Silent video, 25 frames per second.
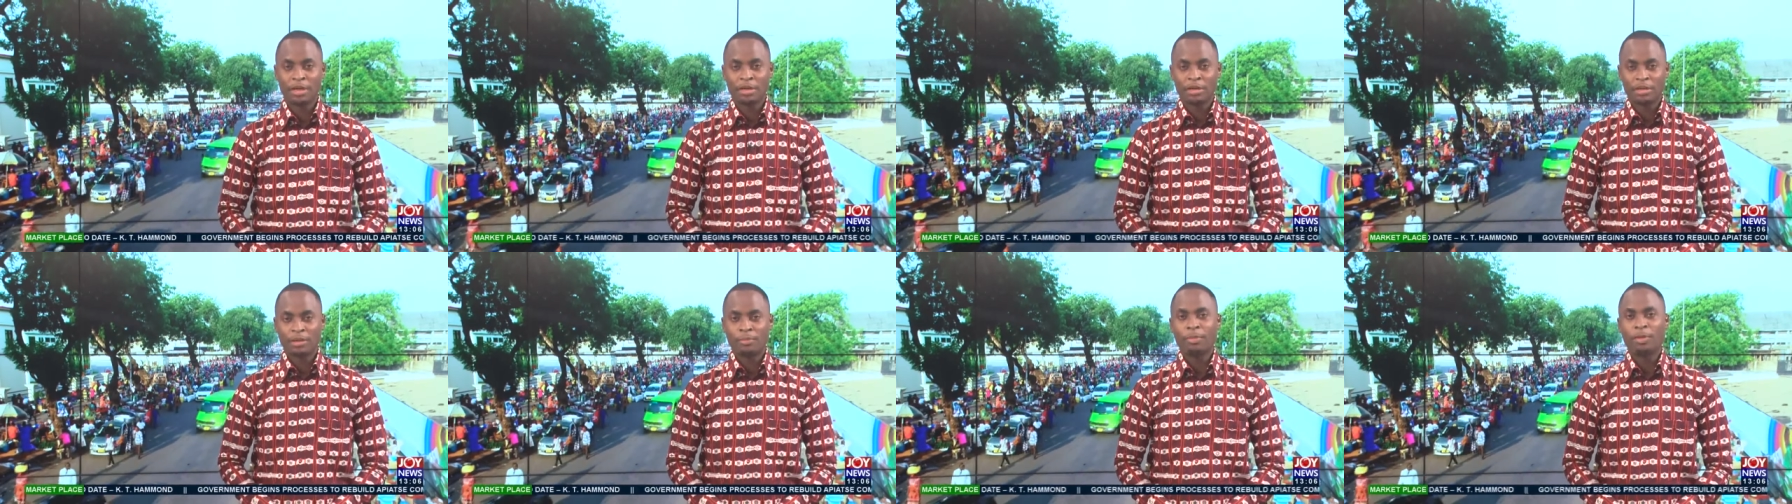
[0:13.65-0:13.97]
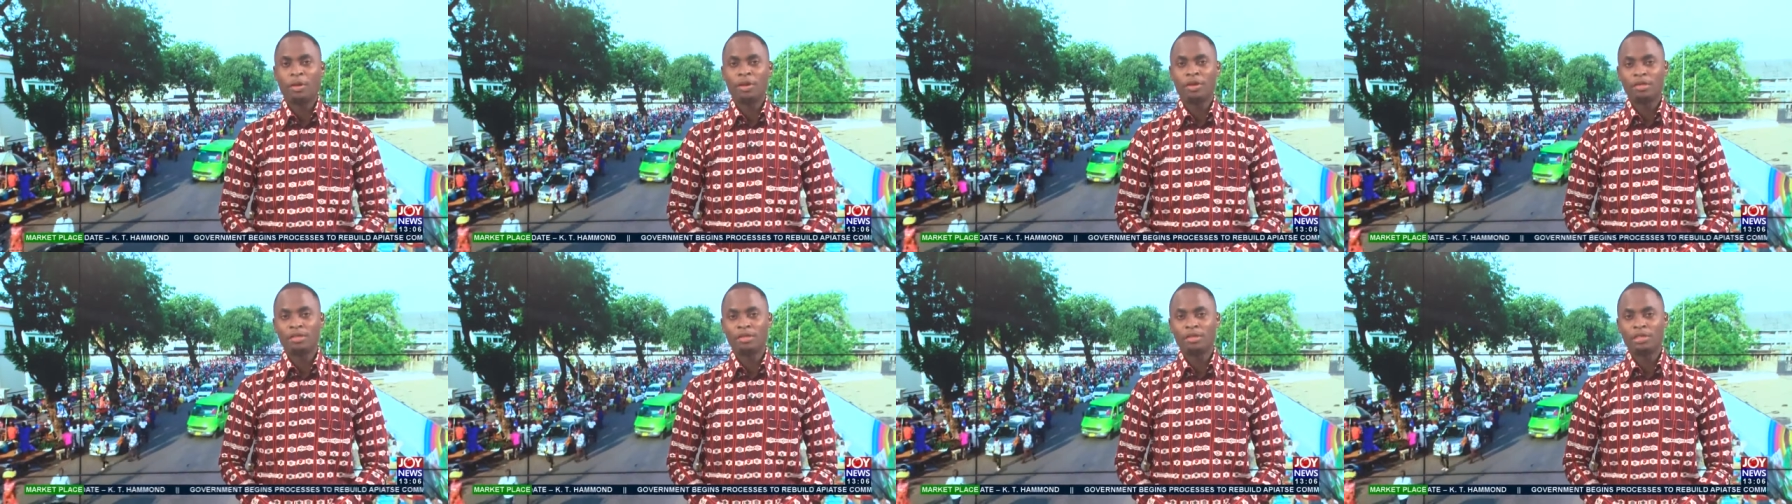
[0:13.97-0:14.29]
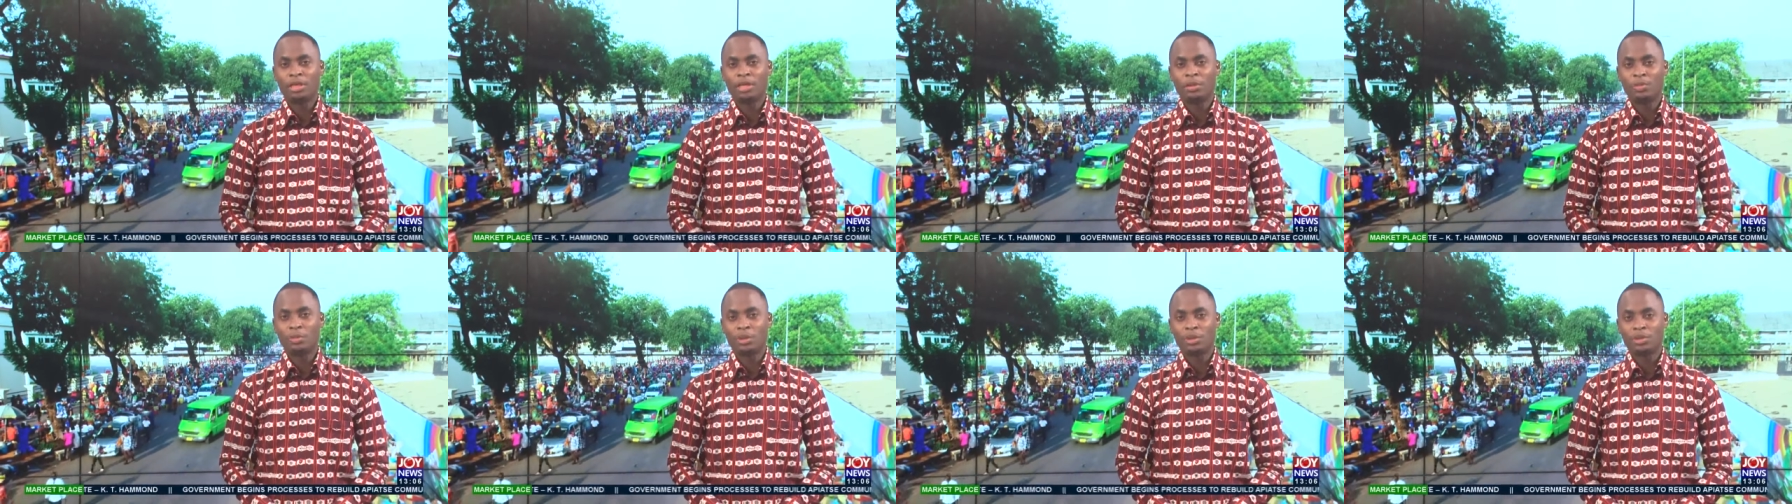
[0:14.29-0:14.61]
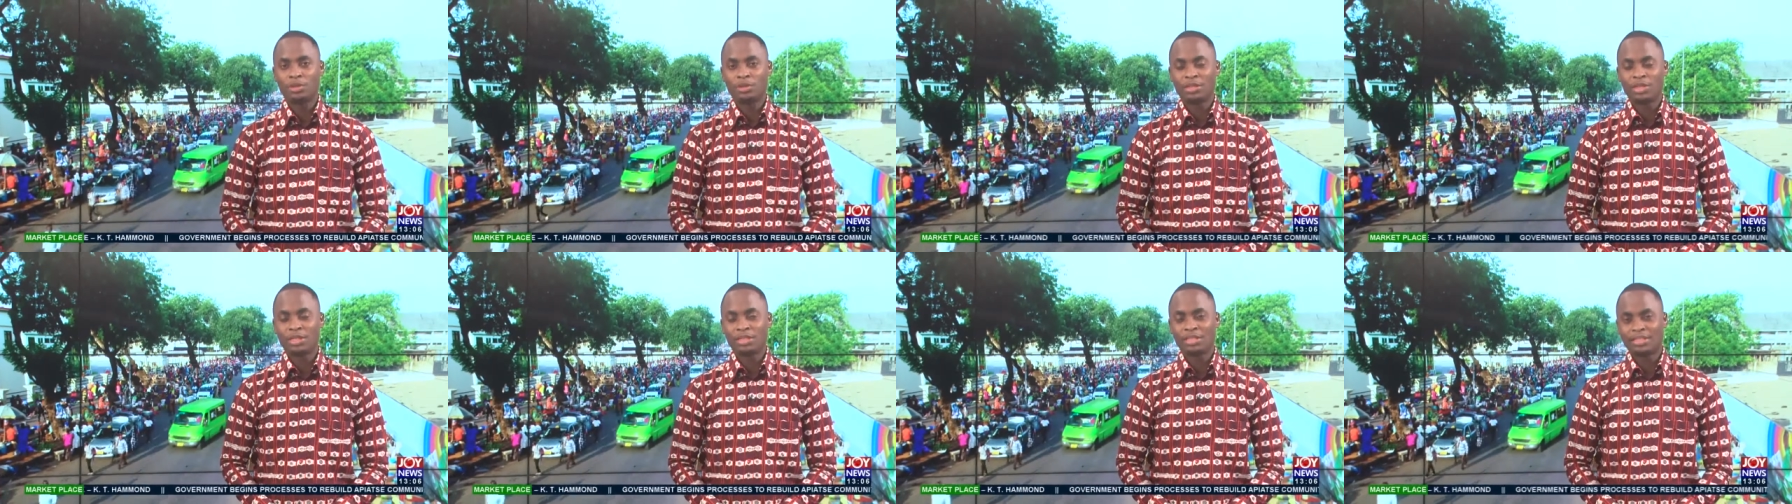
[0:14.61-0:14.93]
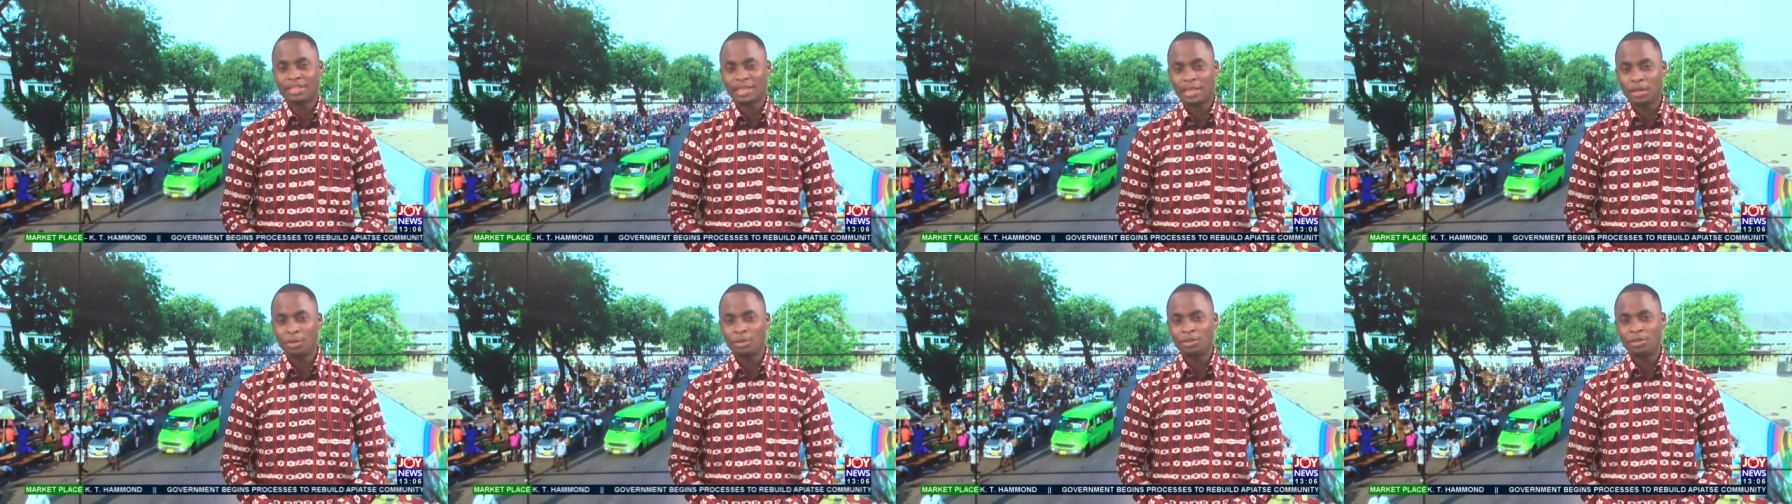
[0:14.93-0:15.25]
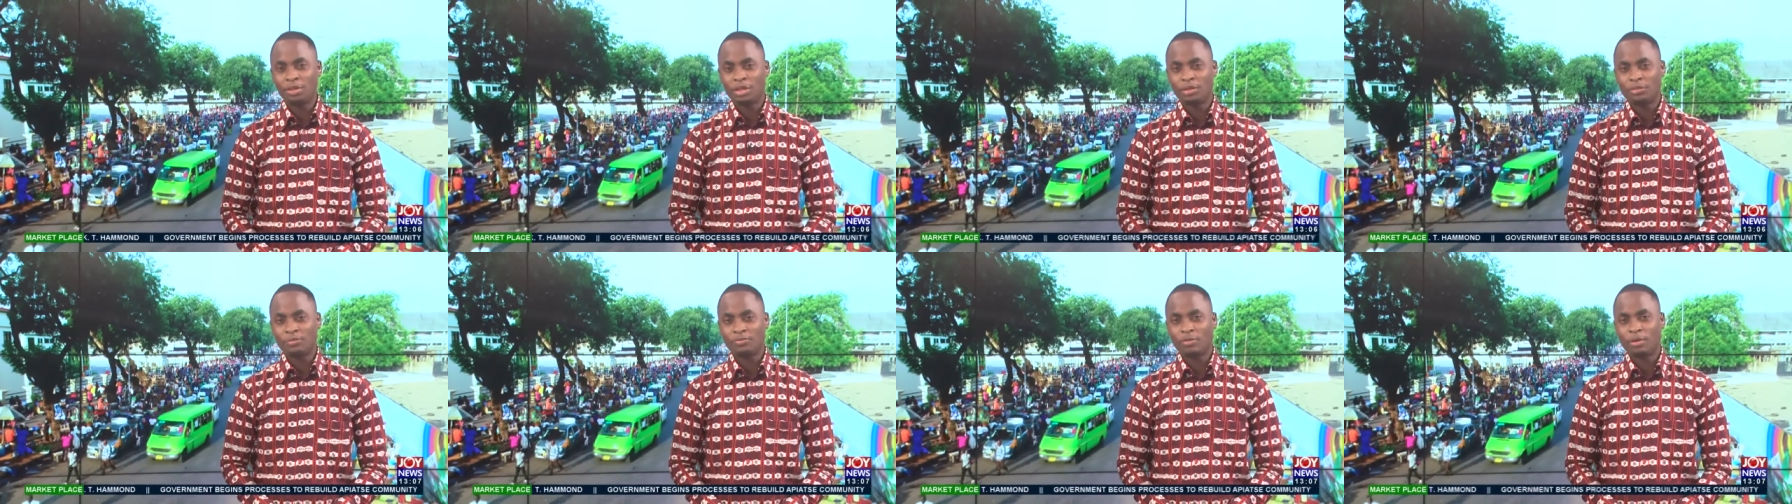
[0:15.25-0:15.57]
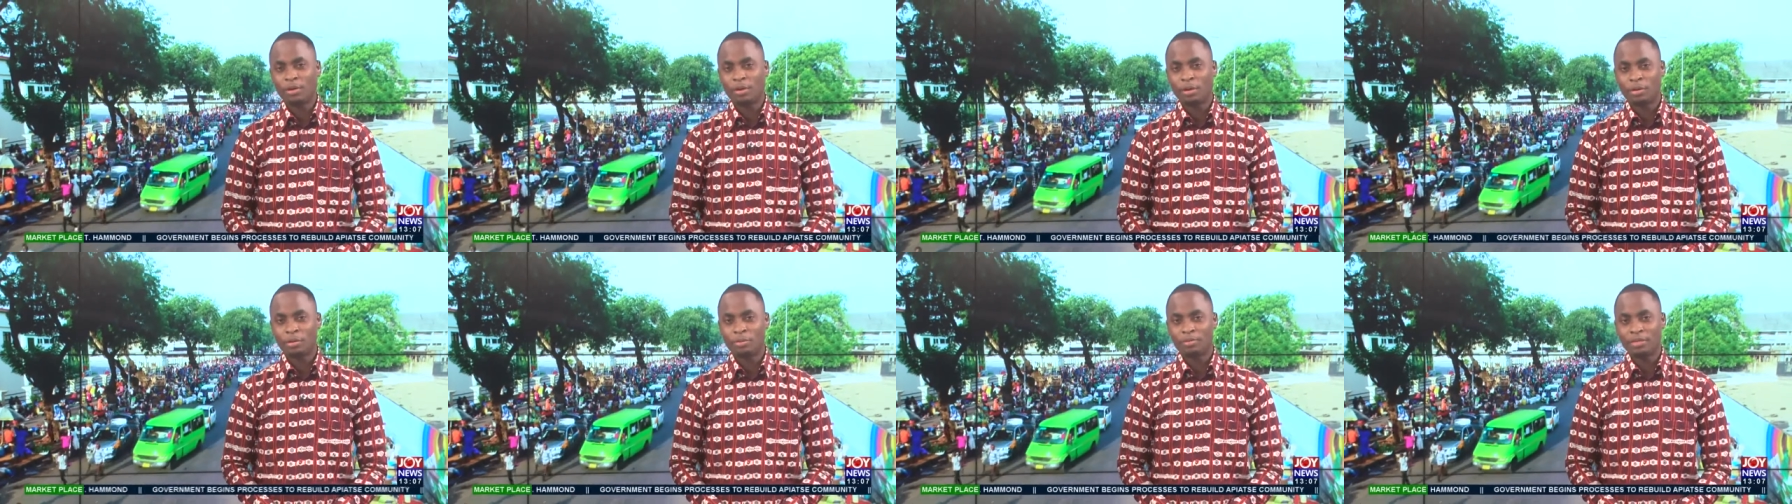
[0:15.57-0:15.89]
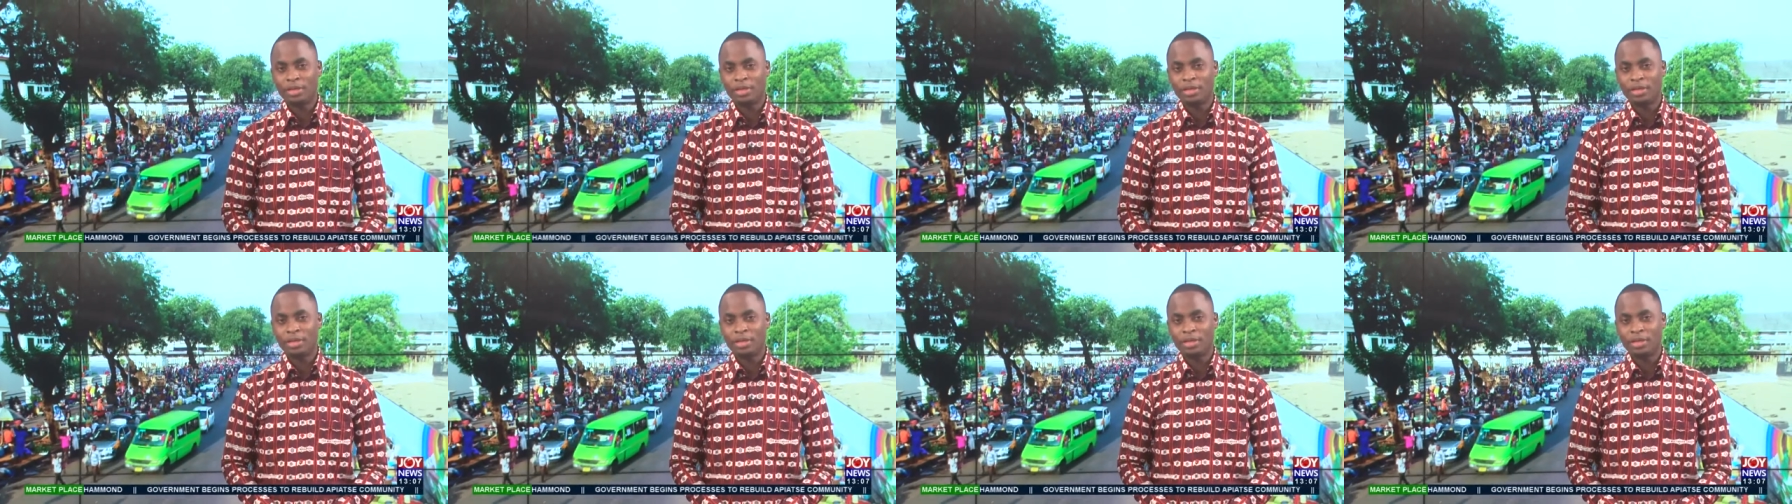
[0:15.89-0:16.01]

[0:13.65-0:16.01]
The policy, which was excluded from